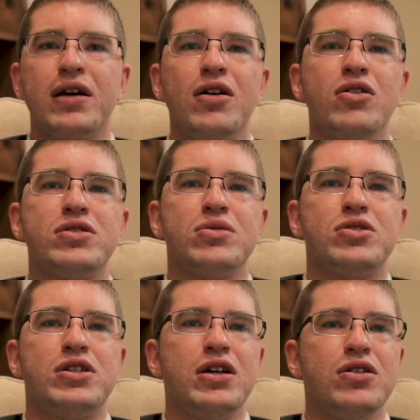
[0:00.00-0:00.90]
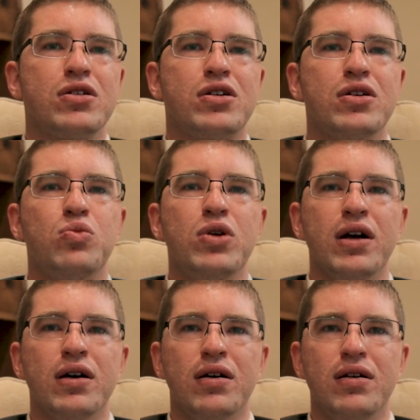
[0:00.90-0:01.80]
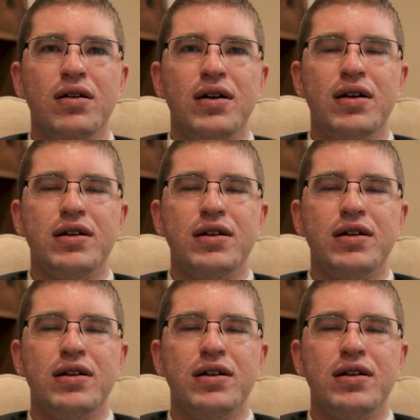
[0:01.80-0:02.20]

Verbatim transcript: can also see your goodwill.